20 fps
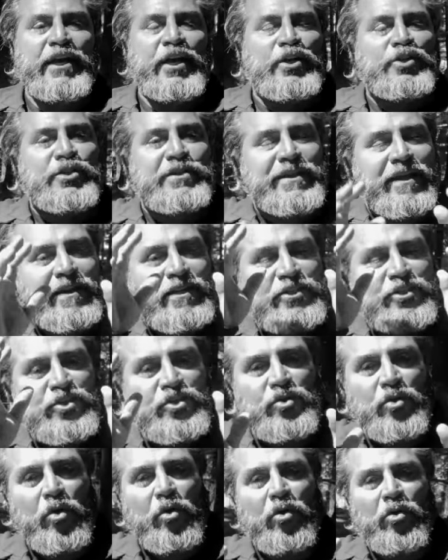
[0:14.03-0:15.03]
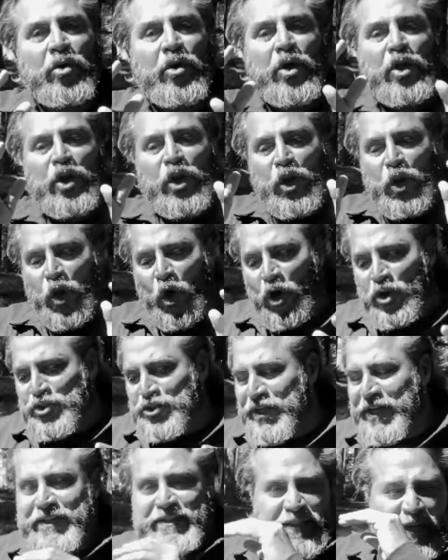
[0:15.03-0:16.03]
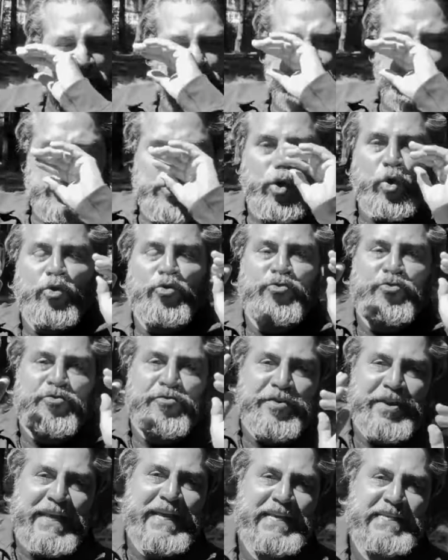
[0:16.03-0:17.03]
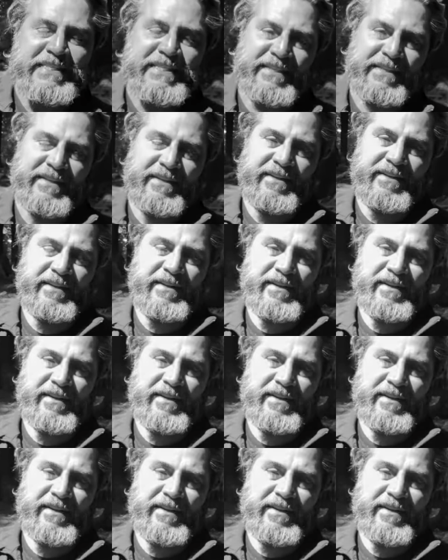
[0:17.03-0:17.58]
So there is no logic, there is no reason